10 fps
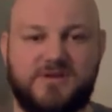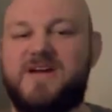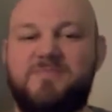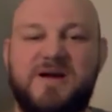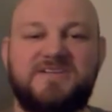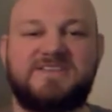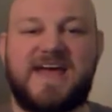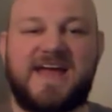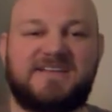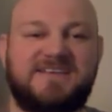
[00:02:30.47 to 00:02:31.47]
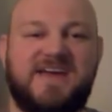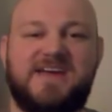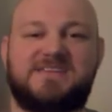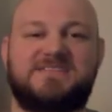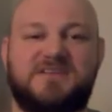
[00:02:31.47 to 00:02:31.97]
Vampires act
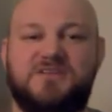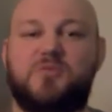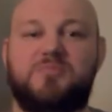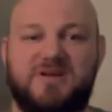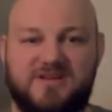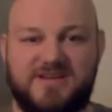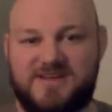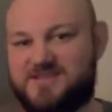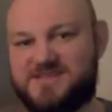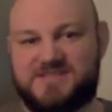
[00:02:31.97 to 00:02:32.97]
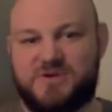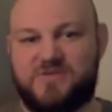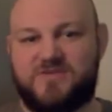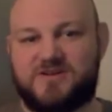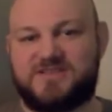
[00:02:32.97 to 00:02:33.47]
as the nobility in this
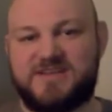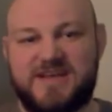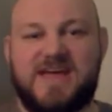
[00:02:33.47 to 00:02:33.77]
universe